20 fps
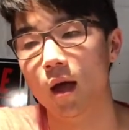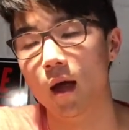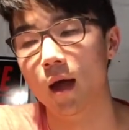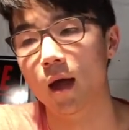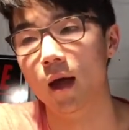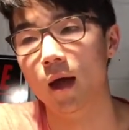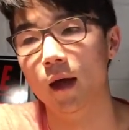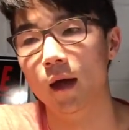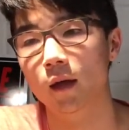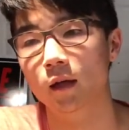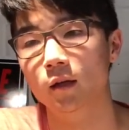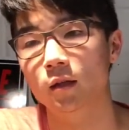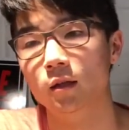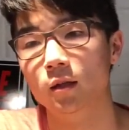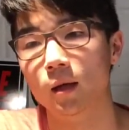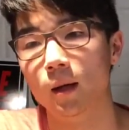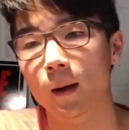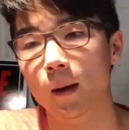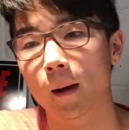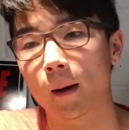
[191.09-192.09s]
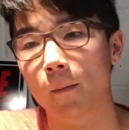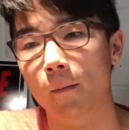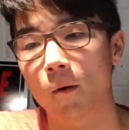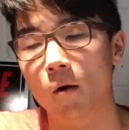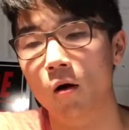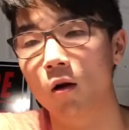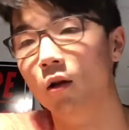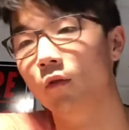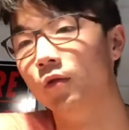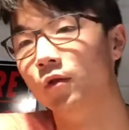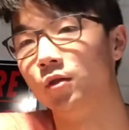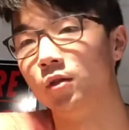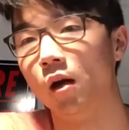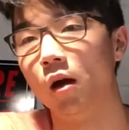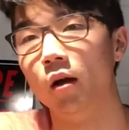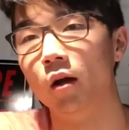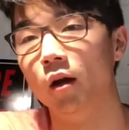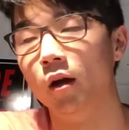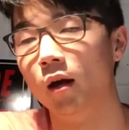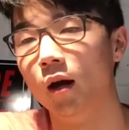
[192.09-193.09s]
And all of a
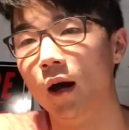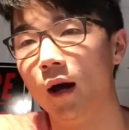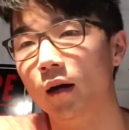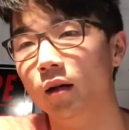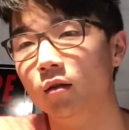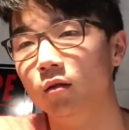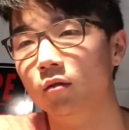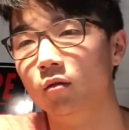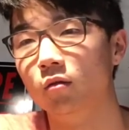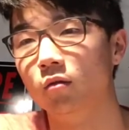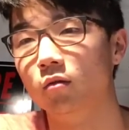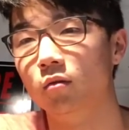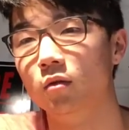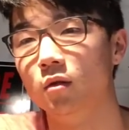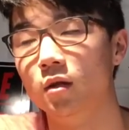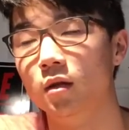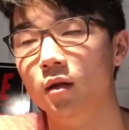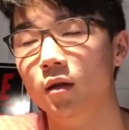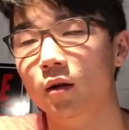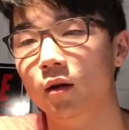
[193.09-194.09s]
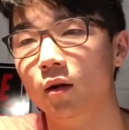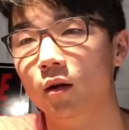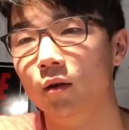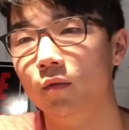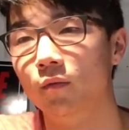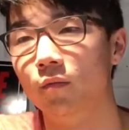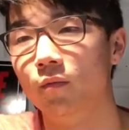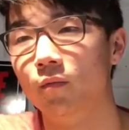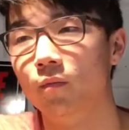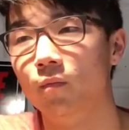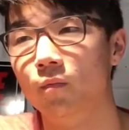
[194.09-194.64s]
sudden I hear